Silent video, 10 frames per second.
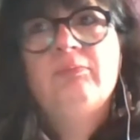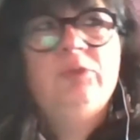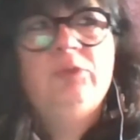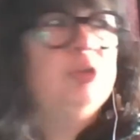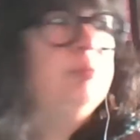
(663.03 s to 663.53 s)

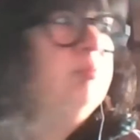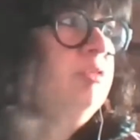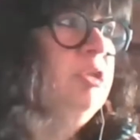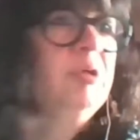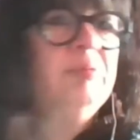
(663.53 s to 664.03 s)
You're
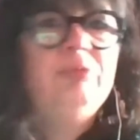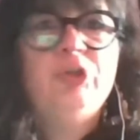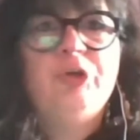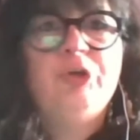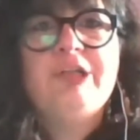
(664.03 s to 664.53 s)

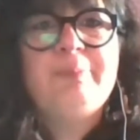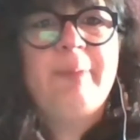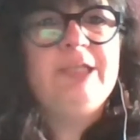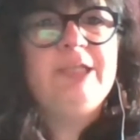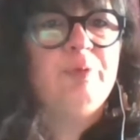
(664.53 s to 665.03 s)
in a
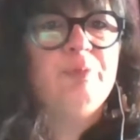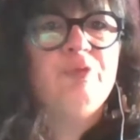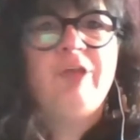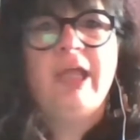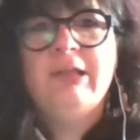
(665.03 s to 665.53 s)
space from
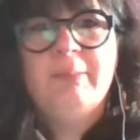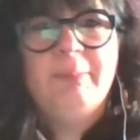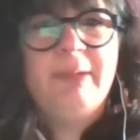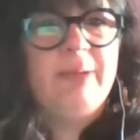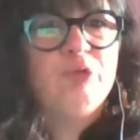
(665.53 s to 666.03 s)
10
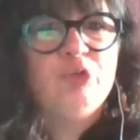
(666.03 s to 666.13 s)
p.m.